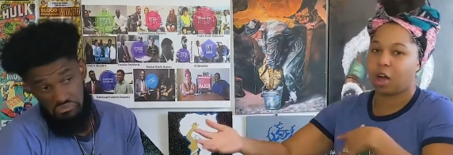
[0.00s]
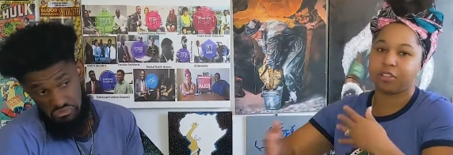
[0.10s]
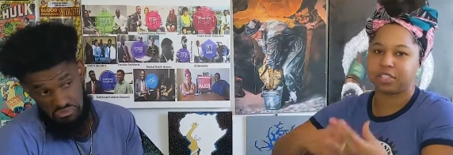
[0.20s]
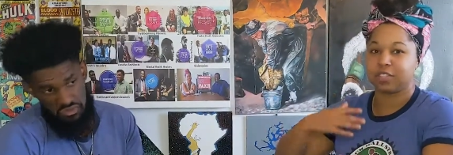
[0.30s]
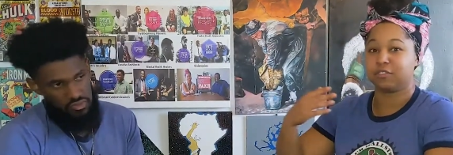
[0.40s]
Speaker 1: like
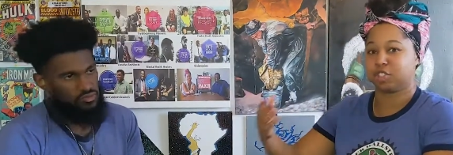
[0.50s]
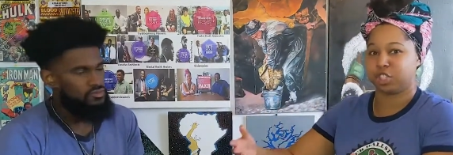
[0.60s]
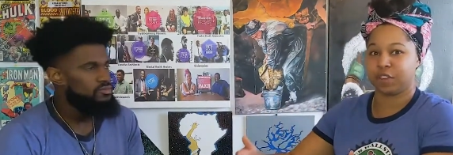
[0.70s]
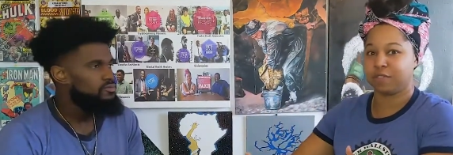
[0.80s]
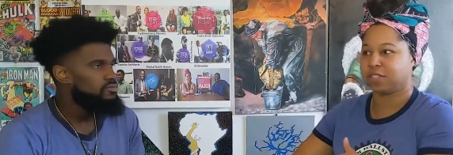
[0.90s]
all these different
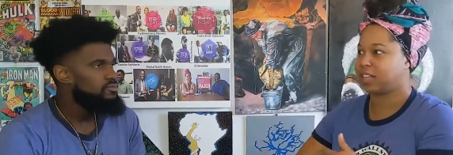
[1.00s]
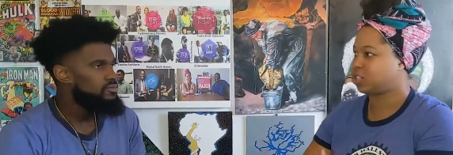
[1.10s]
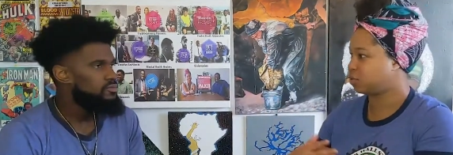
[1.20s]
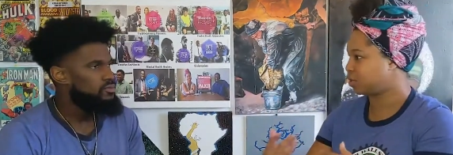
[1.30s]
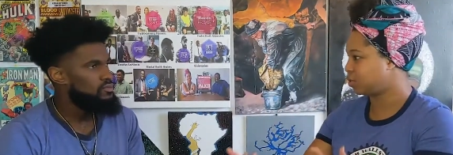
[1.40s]
shifts.
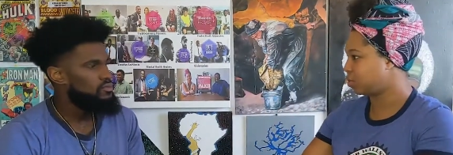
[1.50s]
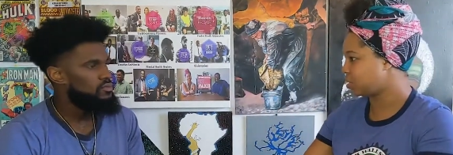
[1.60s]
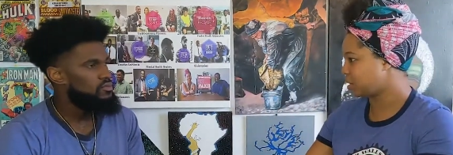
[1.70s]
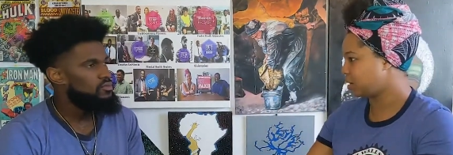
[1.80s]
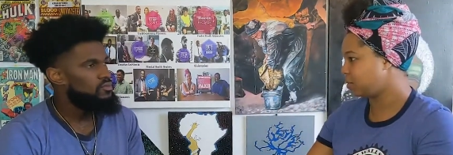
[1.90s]
That's a
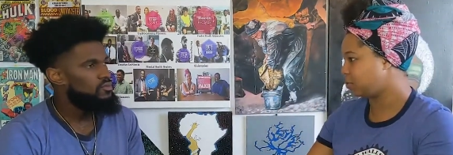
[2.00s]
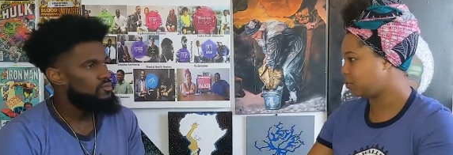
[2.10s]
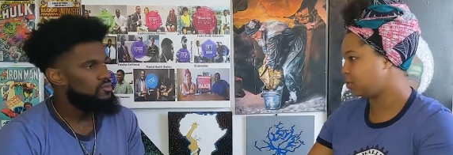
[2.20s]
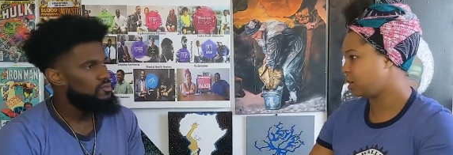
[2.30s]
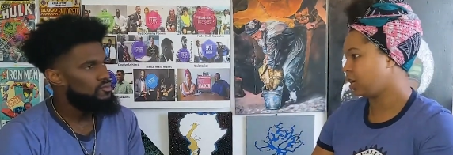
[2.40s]
result of,
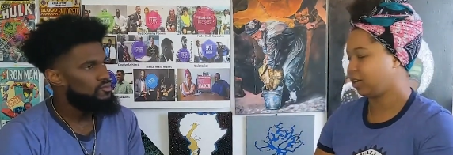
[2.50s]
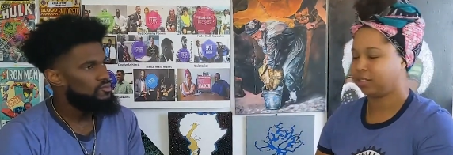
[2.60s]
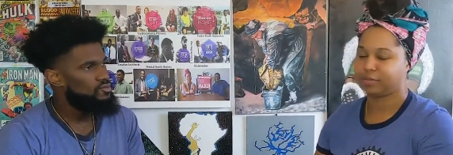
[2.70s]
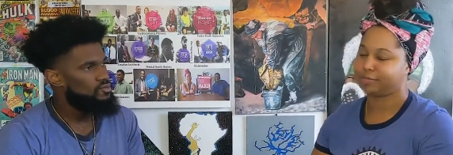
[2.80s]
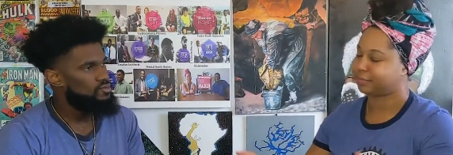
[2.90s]

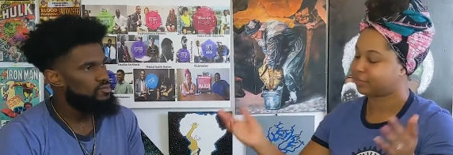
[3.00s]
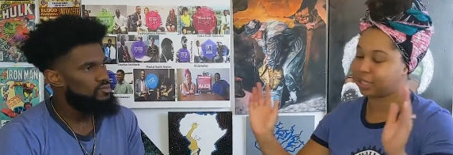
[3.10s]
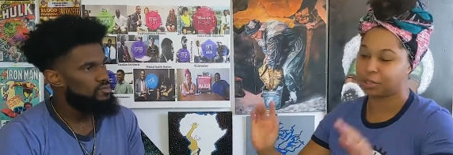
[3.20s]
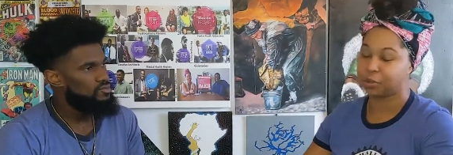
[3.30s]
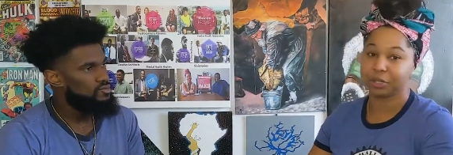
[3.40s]

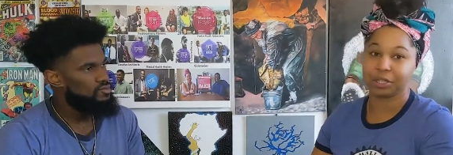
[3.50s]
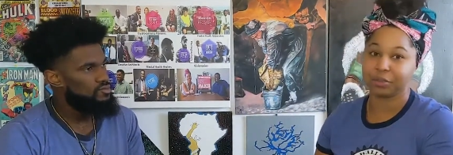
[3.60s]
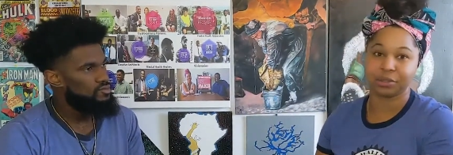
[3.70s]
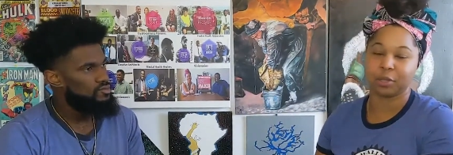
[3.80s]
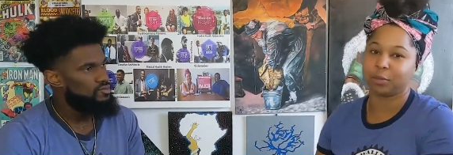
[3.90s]
Lord
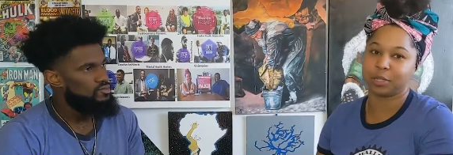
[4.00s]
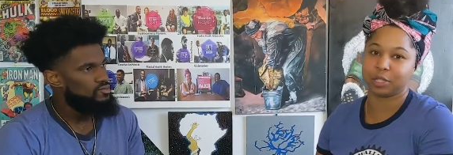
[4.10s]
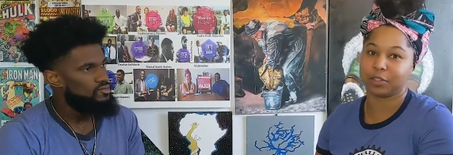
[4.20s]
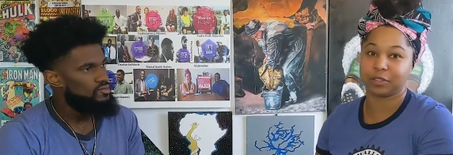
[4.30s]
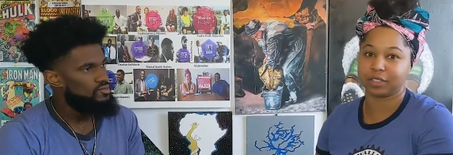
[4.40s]
knows, a whole bunch
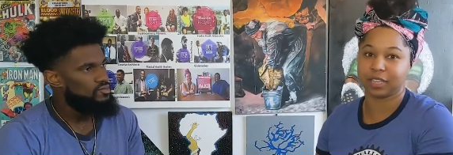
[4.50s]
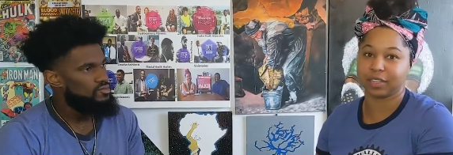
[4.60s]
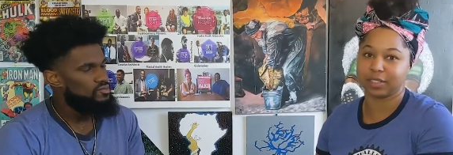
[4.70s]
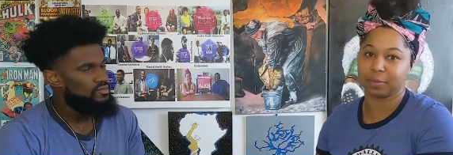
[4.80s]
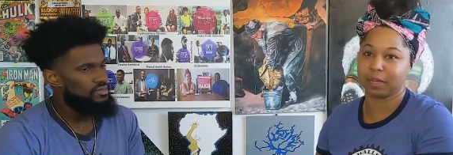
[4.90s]
of different
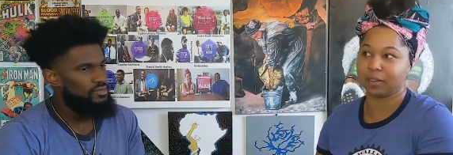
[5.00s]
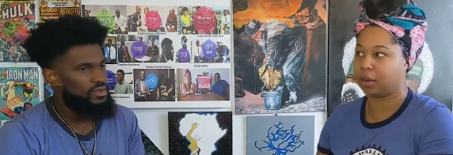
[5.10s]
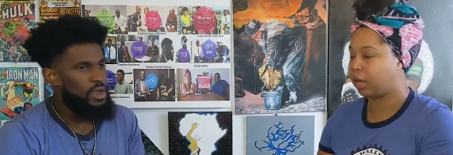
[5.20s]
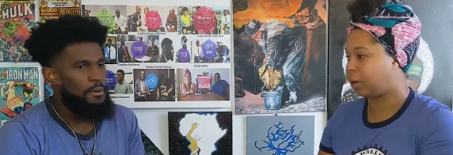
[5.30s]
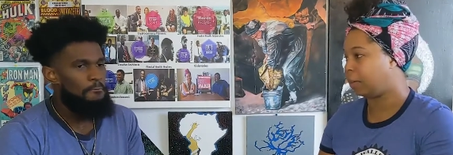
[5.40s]
things, but
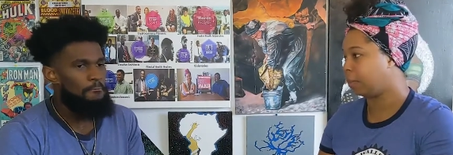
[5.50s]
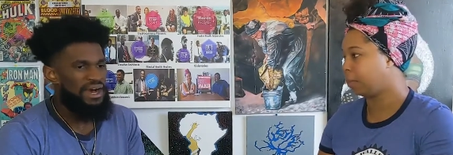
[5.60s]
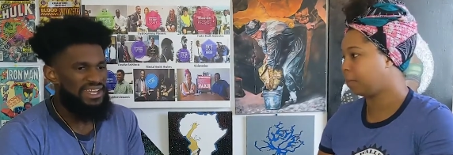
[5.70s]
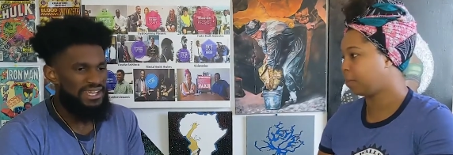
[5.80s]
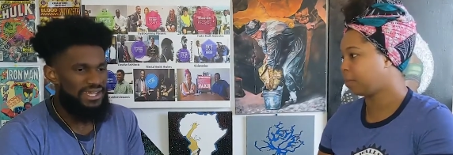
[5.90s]

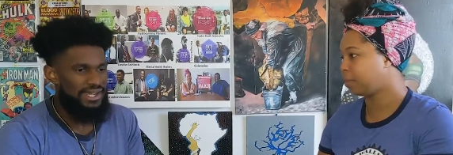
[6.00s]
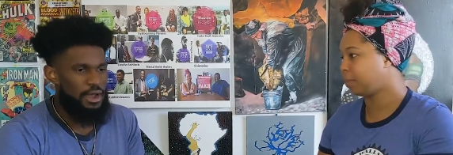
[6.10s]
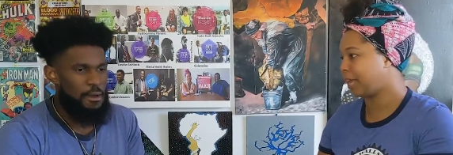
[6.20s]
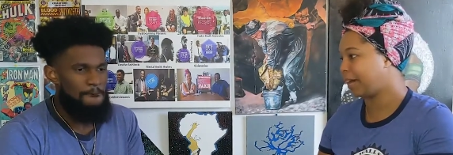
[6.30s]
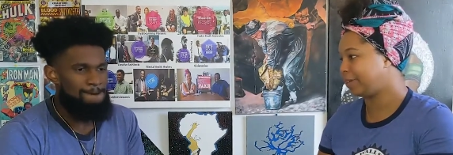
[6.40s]

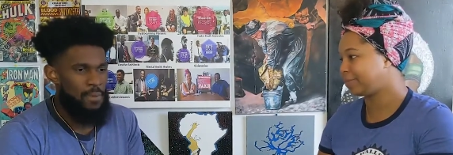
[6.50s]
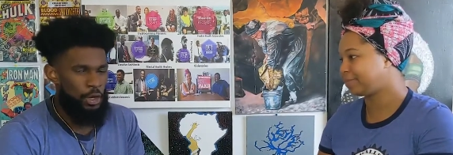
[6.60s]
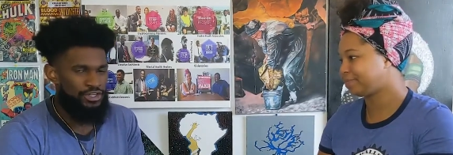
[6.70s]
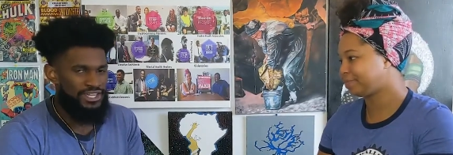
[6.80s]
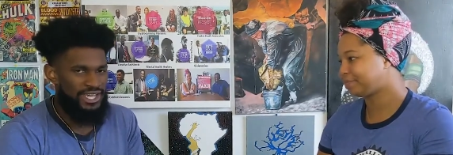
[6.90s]
Speaker 2: money,
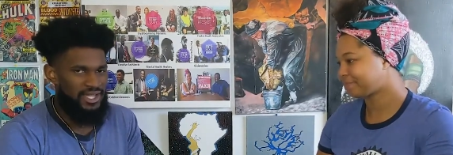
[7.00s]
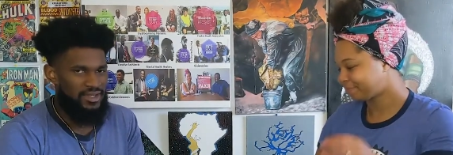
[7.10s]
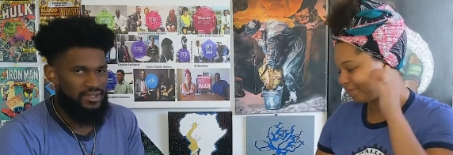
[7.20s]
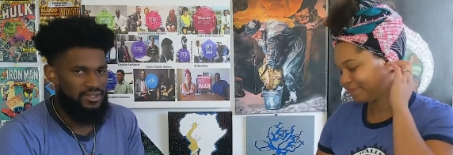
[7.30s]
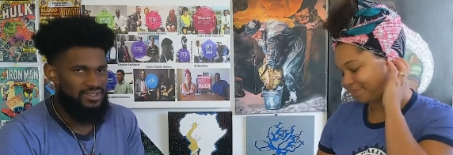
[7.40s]

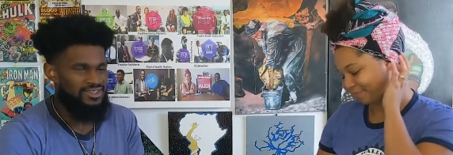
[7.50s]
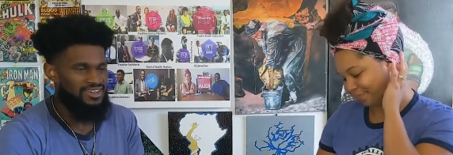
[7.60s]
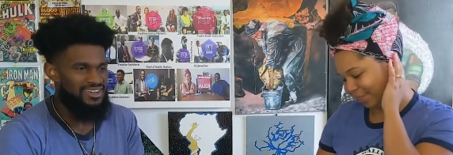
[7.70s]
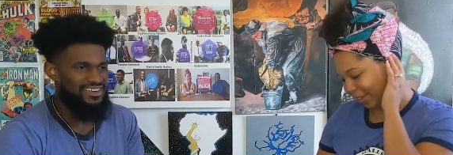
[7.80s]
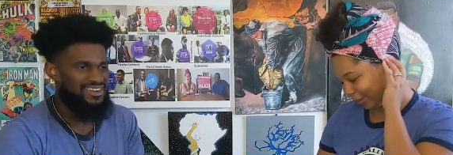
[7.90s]
marketing,
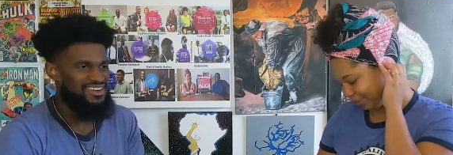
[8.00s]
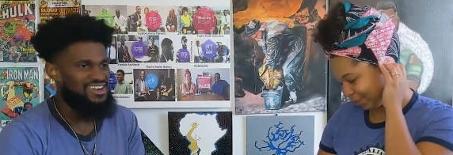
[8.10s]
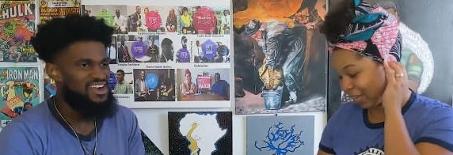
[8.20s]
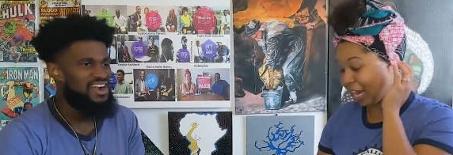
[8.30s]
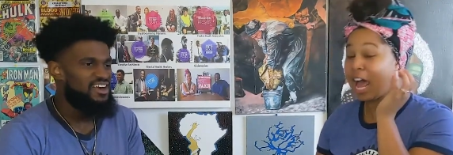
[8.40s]

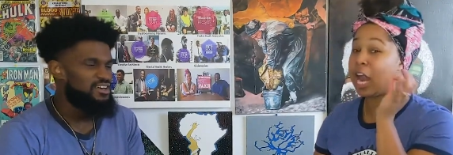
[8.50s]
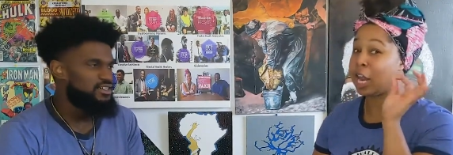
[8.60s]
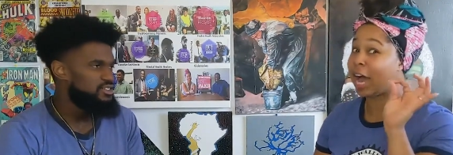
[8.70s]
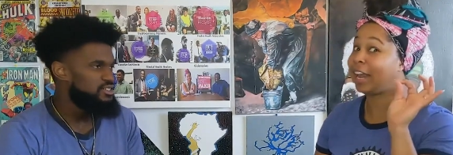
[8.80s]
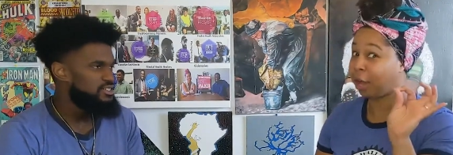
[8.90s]

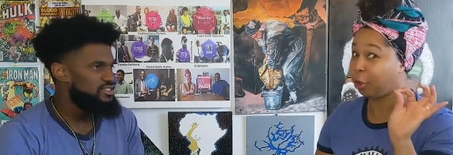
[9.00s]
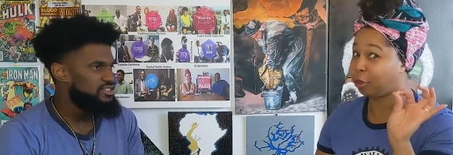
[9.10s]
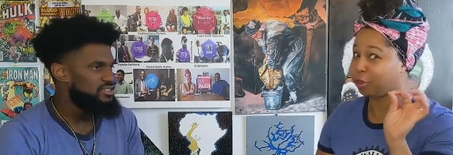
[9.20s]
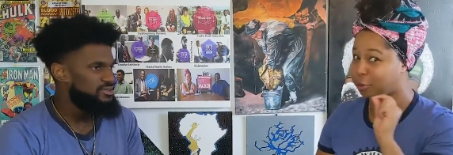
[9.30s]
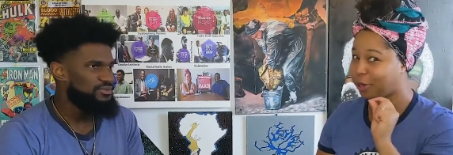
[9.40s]
Speaker 1: not
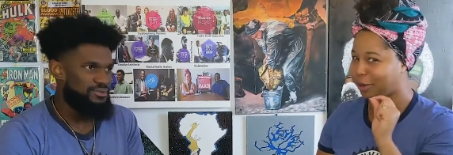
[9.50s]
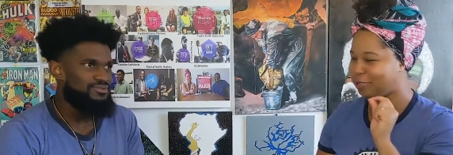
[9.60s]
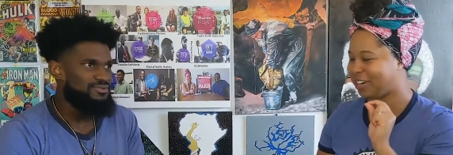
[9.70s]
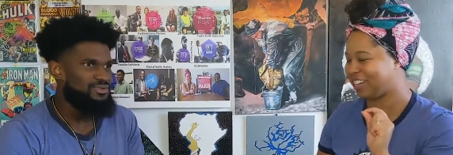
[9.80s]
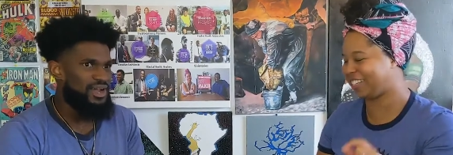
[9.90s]
health is what I'm
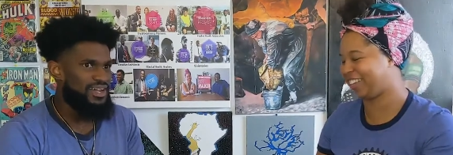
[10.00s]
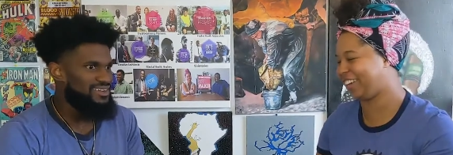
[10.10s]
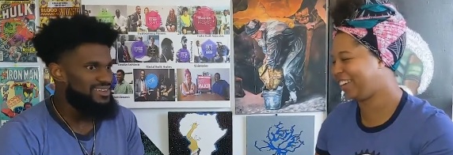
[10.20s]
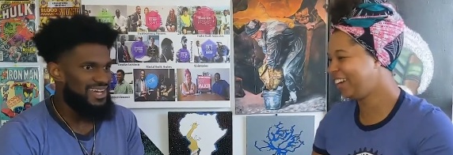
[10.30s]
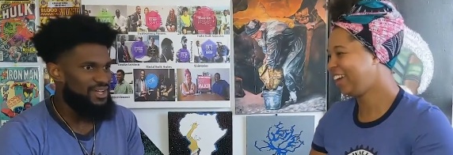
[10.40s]
Speaker 2: trying to
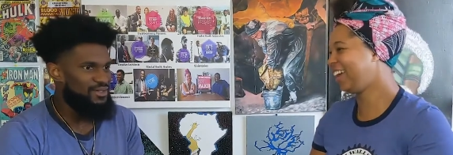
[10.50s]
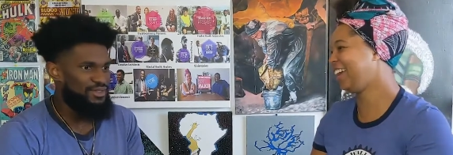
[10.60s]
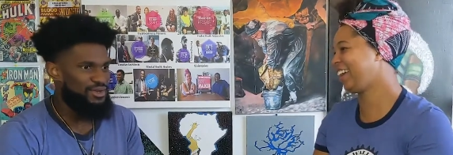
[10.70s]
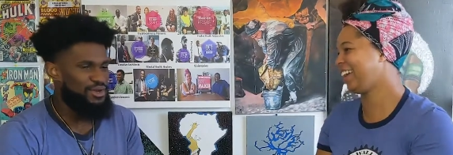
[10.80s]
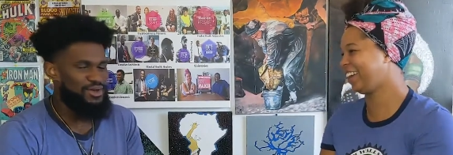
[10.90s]
say. Not
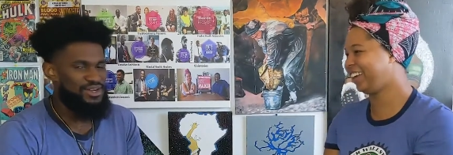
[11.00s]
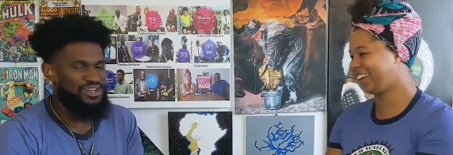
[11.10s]
health,